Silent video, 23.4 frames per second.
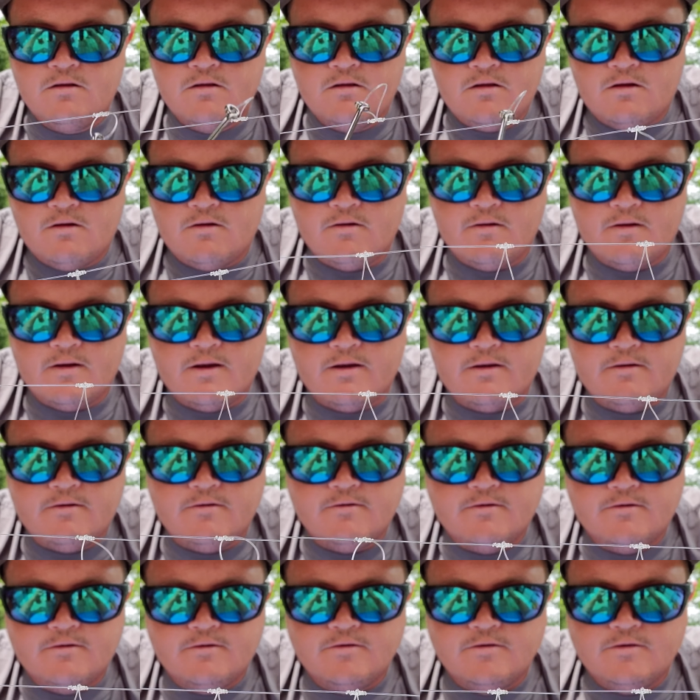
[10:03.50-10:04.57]
Alright,
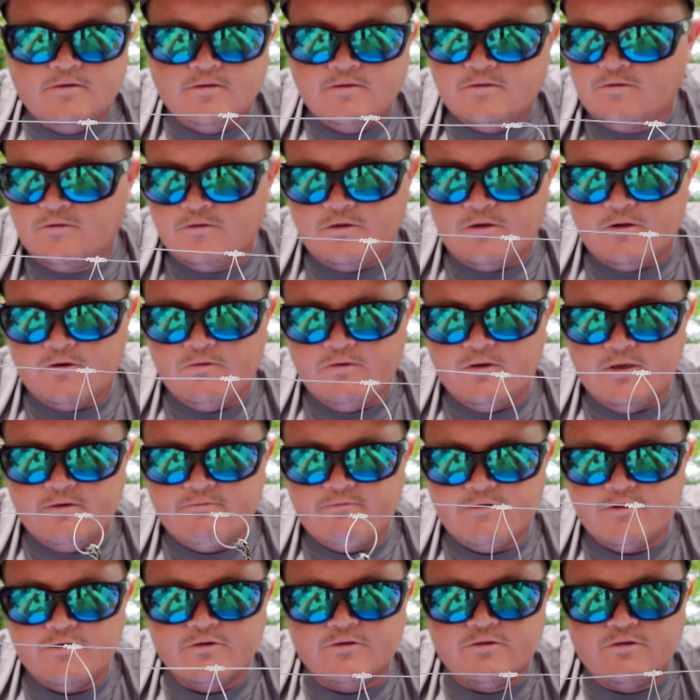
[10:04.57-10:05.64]
you know, give it
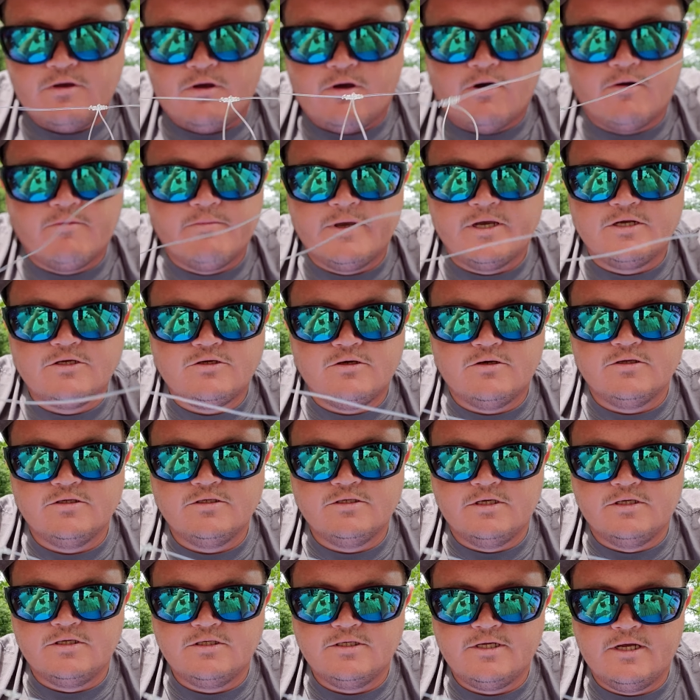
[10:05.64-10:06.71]
a good tug, make sure it's
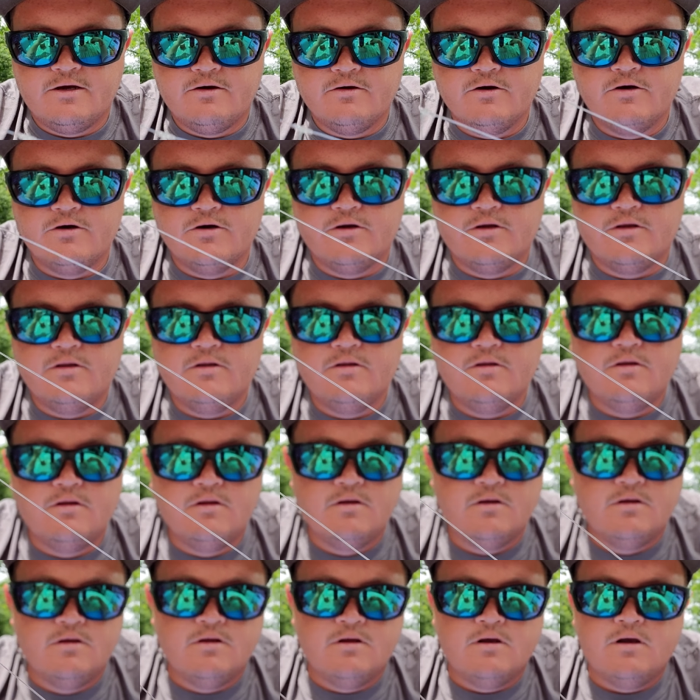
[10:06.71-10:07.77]
cinched down good.
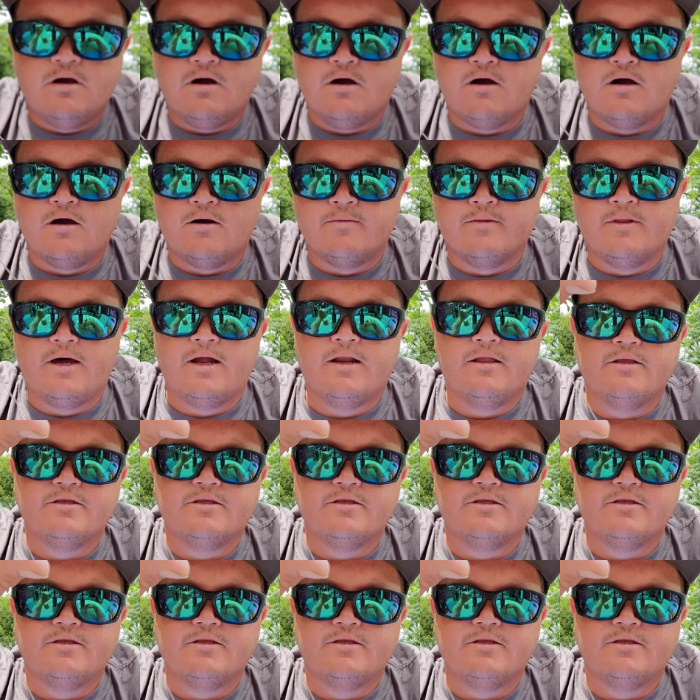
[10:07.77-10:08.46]
A lot of the